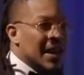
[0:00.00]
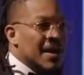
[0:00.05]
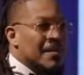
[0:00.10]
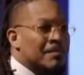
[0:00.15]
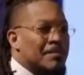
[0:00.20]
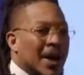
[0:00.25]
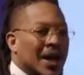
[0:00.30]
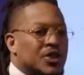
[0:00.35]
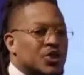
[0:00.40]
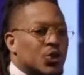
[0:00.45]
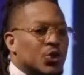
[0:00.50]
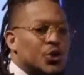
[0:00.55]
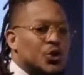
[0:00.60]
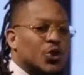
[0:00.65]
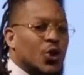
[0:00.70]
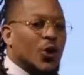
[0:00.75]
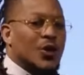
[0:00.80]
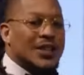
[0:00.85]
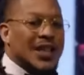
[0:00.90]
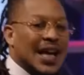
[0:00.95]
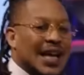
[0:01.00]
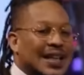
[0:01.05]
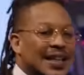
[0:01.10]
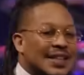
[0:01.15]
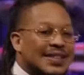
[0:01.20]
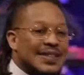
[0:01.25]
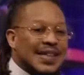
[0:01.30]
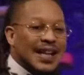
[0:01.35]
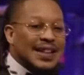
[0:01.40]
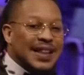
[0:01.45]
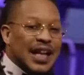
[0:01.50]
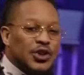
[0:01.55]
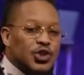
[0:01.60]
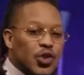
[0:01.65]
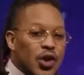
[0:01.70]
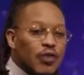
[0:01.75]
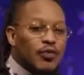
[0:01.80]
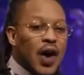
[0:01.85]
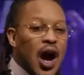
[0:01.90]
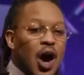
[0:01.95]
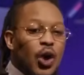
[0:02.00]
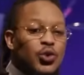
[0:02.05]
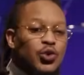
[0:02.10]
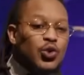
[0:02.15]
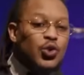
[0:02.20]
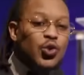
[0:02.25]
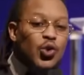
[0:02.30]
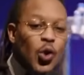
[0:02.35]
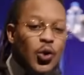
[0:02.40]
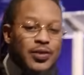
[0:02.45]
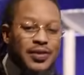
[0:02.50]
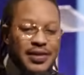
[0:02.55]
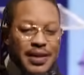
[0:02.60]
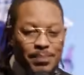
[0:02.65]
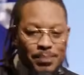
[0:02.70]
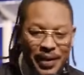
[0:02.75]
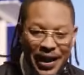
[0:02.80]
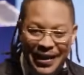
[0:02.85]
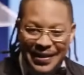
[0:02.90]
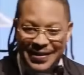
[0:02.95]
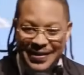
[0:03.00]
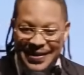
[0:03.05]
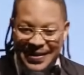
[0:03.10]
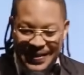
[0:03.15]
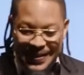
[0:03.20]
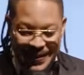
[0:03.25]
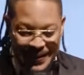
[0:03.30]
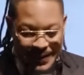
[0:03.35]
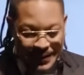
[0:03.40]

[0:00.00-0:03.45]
but you don't understand that you have outgrown the place.